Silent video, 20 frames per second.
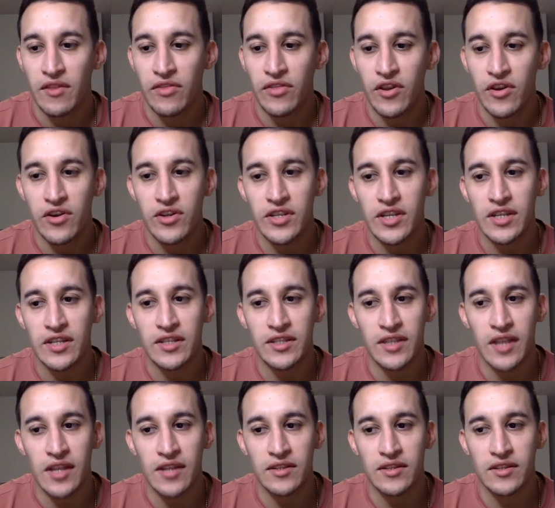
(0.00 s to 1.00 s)
There's a
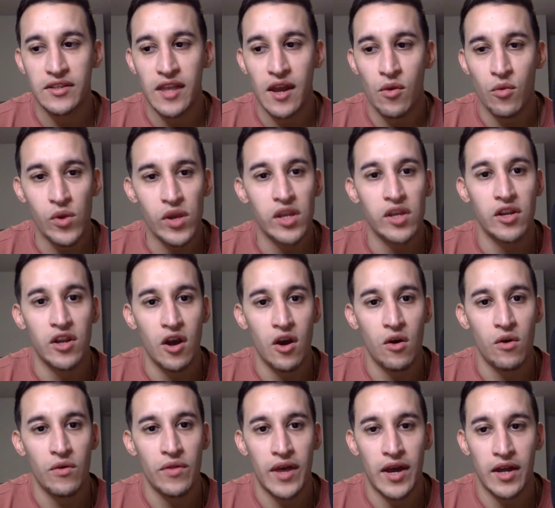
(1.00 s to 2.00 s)
sense that we
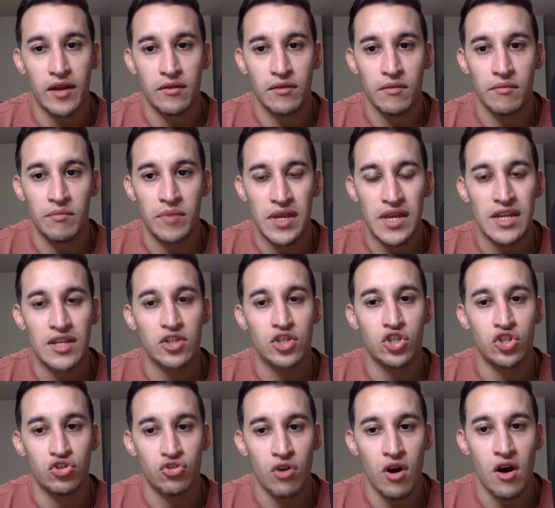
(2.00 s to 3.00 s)
know that being
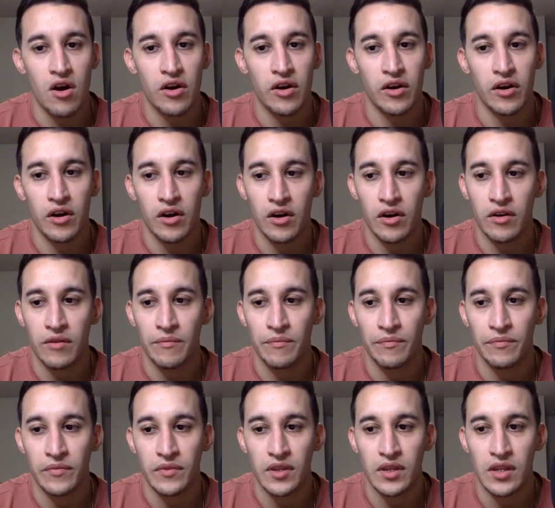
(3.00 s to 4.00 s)
stronger
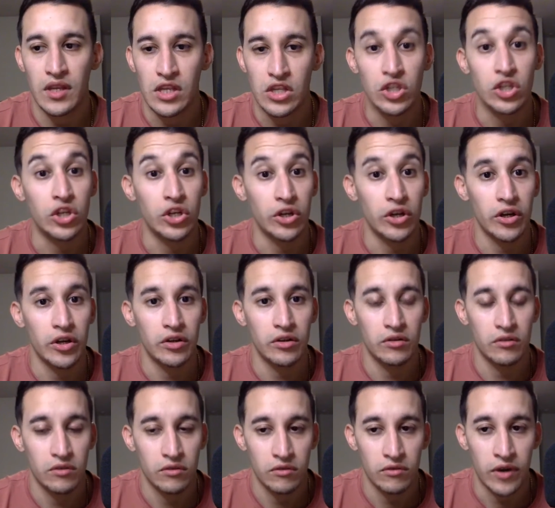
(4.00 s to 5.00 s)
is
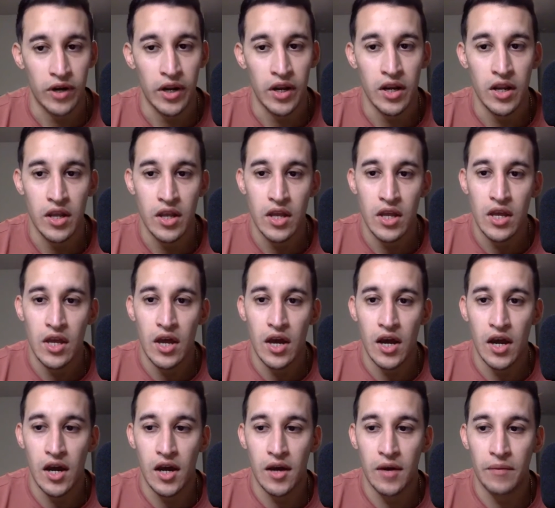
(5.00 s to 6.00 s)
good, right?
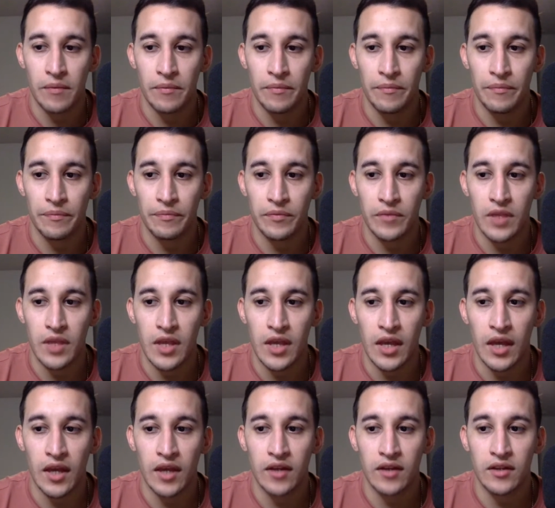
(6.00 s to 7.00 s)
Um,
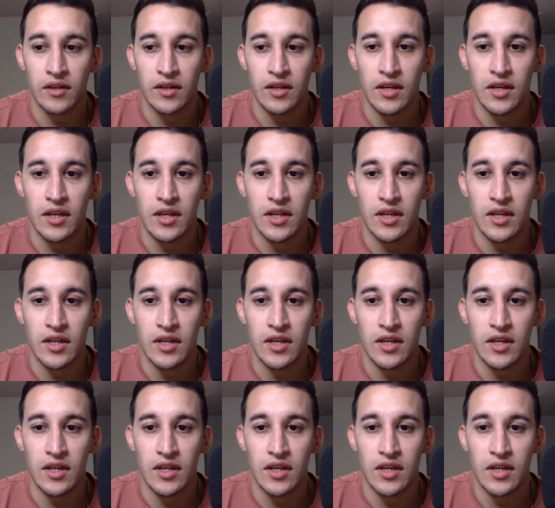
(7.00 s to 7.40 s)
and